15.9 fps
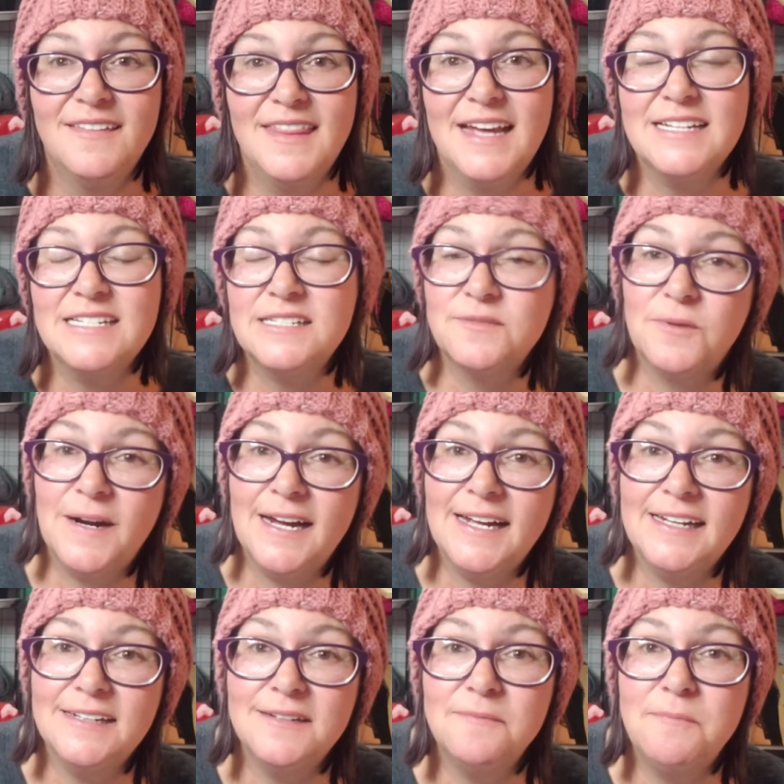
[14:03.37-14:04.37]
That's
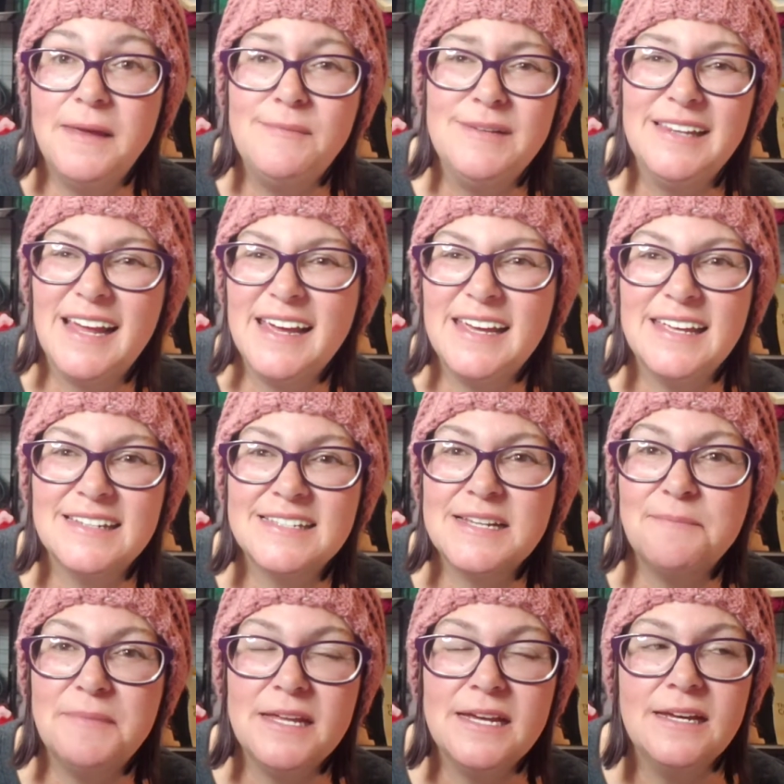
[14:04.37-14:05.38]
right. Maybe like
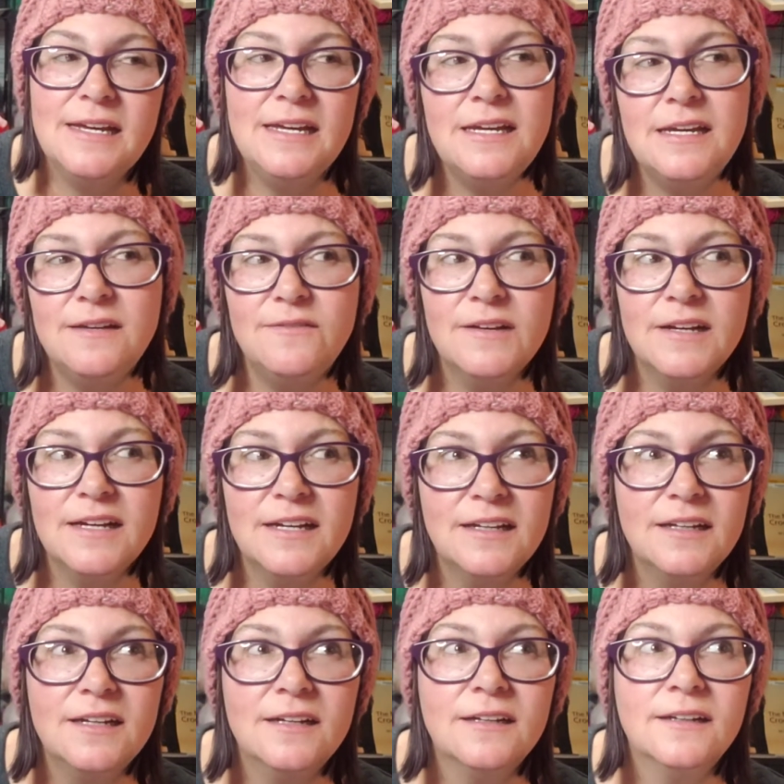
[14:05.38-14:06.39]
something
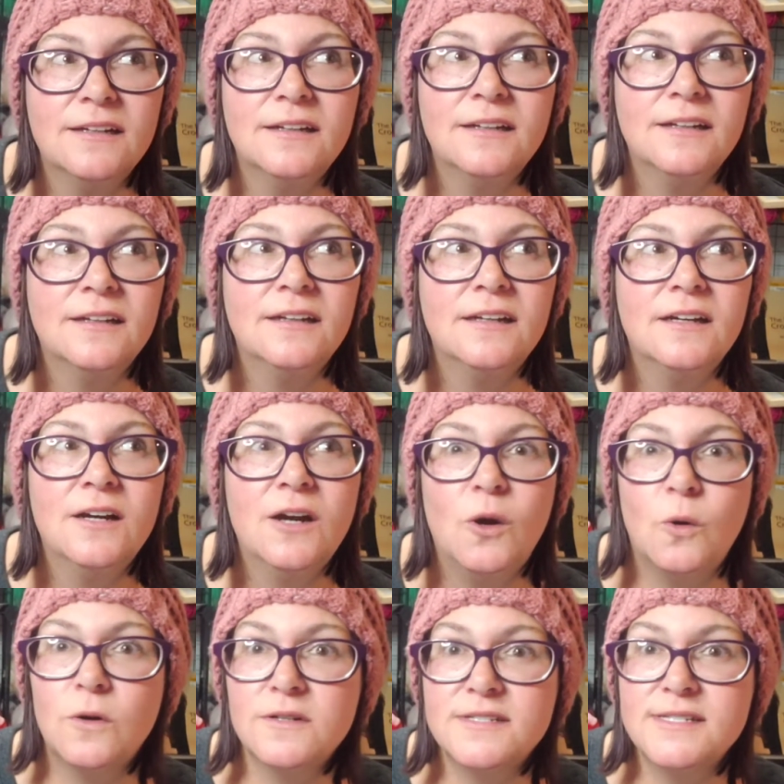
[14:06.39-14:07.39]
even
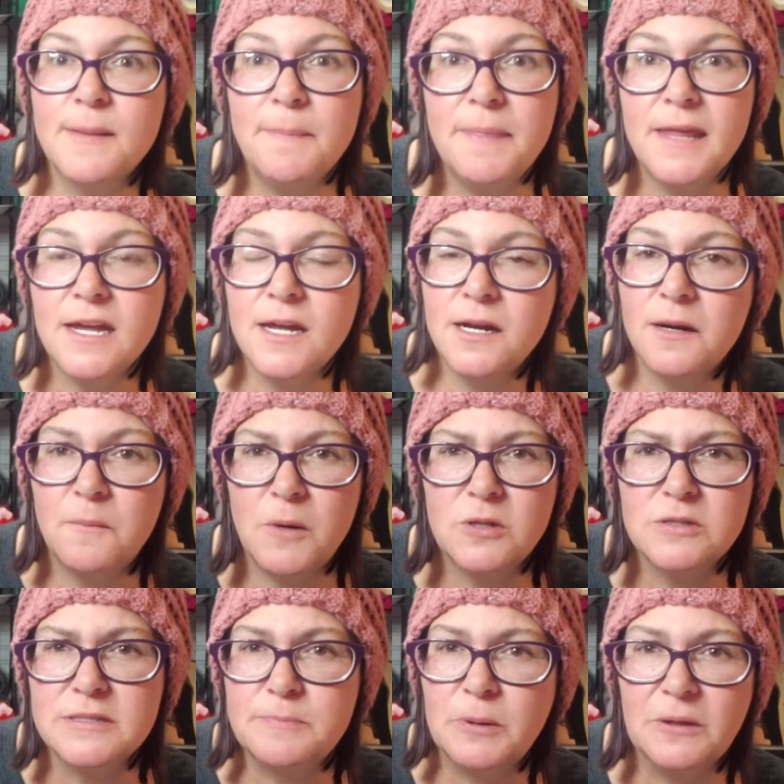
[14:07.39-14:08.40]
or something in a
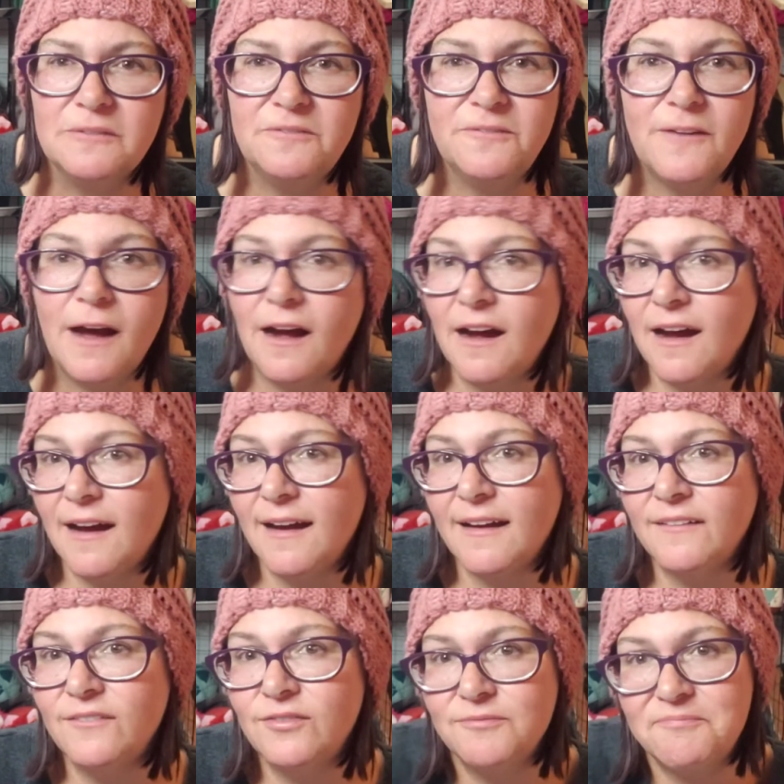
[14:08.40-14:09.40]
multiple of
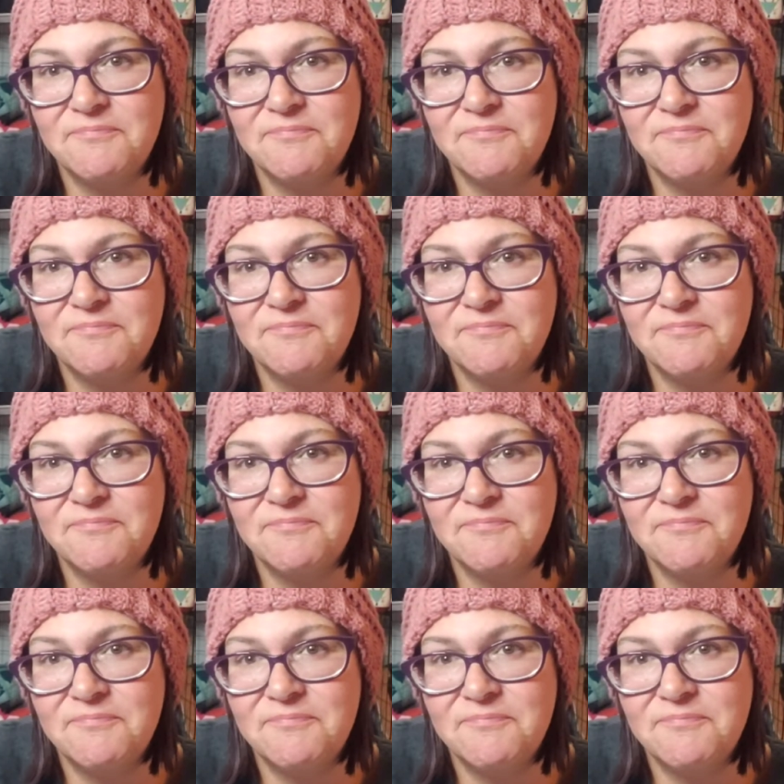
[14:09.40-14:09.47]
5.